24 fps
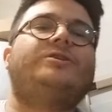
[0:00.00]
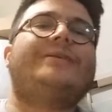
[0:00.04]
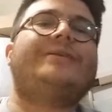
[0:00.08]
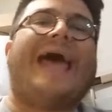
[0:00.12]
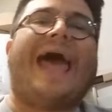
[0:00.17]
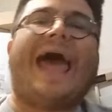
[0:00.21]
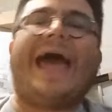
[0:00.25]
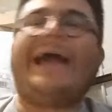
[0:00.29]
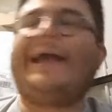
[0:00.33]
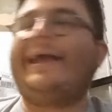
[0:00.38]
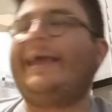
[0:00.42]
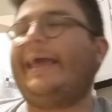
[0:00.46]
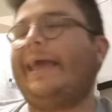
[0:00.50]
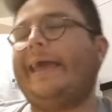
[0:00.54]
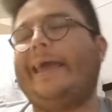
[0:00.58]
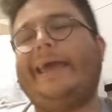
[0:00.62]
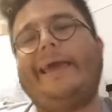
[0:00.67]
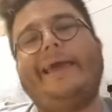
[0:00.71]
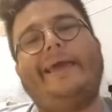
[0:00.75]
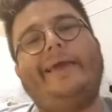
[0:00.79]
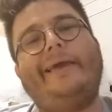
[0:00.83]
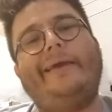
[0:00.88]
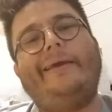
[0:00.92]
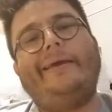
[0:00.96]
Tag
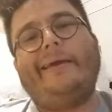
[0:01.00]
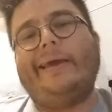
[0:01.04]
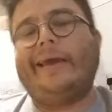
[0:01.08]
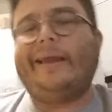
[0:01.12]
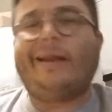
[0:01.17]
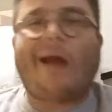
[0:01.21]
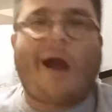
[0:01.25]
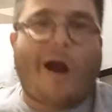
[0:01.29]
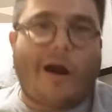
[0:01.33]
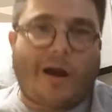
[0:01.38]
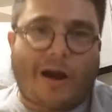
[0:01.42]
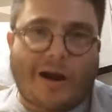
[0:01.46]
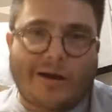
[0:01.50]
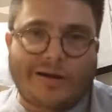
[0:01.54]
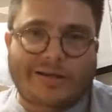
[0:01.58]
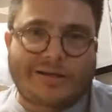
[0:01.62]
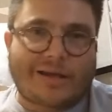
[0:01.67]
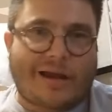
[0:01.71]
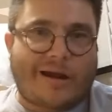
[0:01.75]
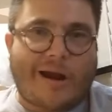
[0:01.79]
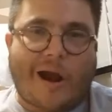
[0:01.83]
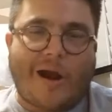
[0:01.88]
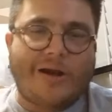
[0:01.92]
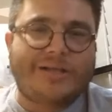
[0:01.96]
an
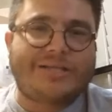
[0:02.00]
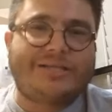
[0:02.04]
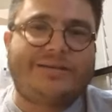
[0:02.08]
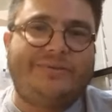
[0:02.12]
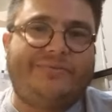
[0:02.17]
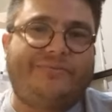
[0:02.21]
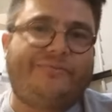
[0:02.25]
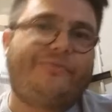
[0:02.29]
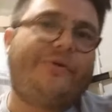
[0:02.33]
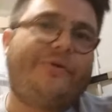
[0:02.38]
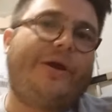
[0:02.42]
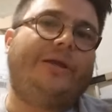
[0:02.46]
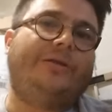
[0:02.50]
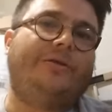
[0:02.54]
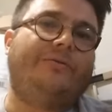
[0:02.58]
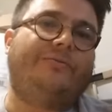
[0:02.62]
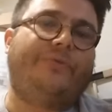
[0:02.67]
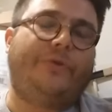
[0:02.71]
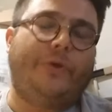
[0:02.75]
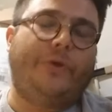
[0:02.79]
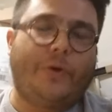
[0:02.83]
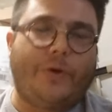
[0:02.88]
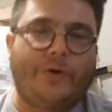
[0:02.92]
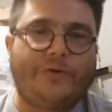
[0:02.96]
artsy friend of
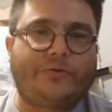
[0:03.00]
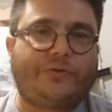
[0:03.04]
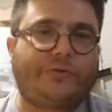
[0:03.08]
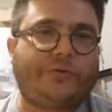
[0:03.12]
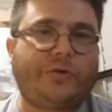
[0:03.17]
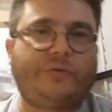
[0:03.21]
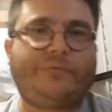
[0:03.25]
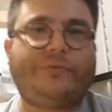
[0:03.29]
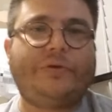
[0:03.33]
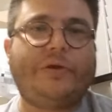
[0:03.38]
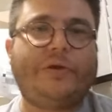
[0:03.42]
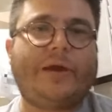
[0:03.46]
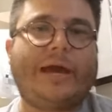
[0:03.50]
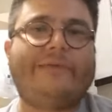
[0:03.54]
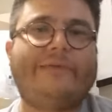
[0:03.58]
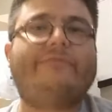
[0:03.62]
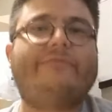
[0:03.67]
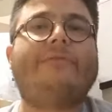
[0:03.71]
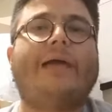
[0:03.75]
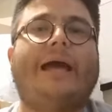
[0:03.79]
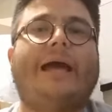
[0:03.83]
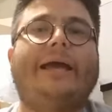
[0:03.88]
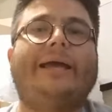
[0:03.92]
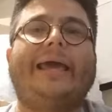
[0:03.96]
yours if you
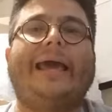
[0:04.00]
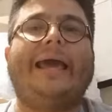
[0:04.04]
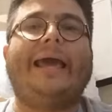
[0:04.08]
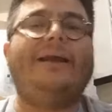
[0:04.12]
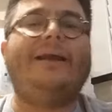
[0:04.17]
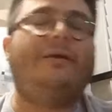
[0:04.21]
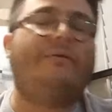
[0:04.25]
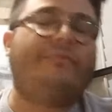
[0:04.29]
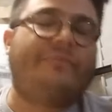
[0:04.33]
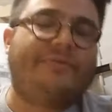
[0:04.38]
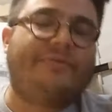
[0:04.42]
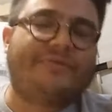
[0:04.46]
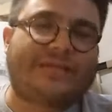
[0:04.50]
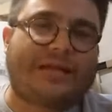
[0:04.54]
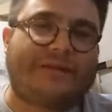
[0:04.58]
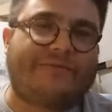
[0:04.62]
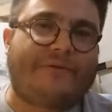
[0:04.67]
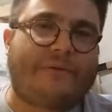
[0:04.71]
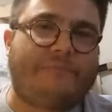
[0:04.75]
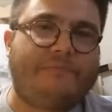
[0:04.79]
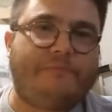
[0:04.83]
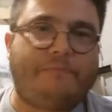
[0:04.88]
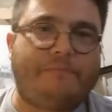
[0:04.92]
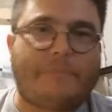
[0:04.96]
guys like any of the
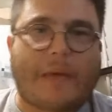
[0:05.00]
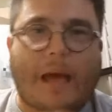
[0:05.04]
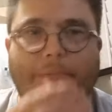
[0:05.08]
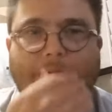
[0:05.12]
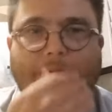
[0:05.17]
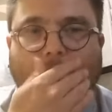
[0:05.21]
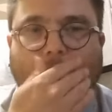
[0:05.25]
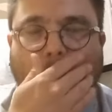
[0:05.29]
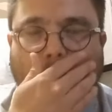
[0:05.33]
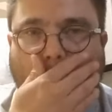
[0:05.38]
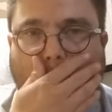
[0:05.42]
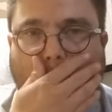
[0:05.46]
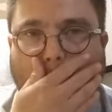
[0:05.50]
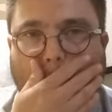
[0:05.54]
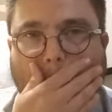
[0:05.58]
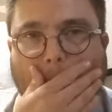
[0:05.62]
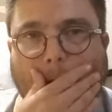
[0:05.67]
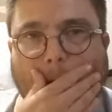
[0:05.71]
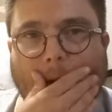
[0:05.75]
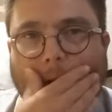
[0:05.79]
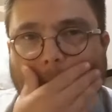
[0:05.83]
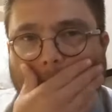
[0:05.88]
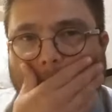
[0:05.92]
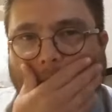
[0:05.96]
stuff I'm talking
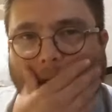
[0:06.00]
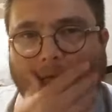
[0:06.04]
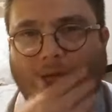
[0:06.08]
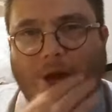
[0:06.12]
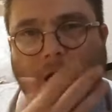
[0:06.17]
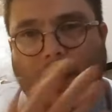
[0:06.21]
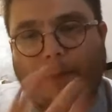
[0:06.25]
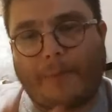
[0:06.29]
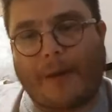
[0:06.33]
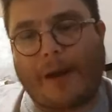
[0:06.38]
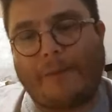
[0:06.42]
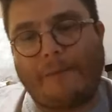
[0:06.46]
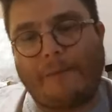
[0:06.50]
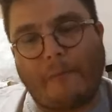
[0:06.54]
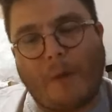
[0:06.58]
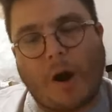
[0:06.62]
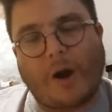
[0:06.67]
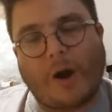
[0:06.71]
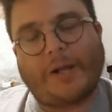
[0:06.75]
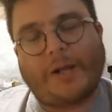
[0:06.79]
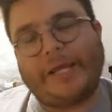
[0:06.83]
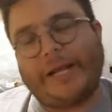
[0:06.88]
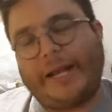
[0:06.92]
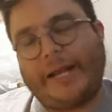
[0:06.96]
about here. I talk about
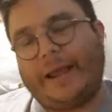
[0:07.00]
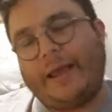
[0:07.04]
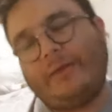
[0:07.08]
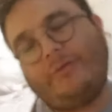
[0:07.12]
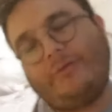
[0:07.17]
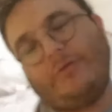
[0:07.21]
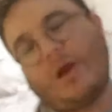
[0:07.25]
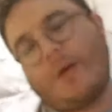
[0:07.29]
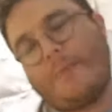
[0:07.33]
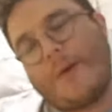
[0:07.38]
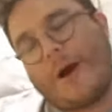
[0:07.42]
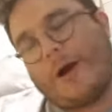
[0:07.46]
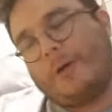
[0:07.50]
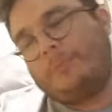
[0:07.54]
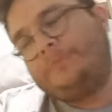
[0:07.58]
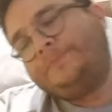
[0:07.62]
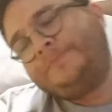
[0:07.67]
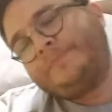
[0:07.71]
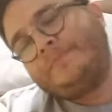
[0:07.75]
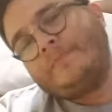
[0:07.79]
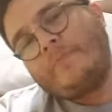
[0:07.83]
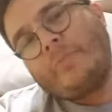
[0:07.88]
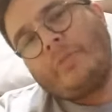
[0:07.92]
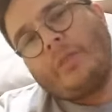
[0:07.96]
marketing. I talk about
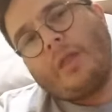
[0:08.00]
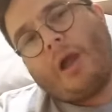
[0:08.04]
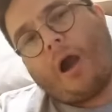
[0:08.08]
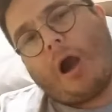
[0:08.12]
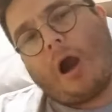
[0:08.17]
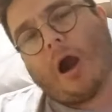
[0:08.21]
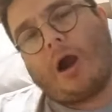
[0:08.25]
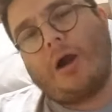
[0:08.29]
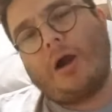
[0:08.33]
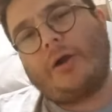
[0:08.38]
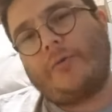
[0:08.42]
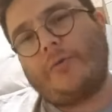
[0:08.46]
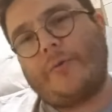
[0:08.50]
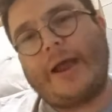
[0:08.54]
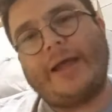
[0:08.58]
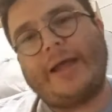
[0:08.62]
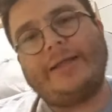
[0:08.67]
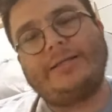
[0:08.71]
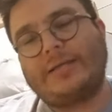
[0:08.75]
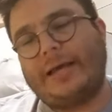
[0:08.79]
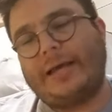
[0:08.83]
art rants.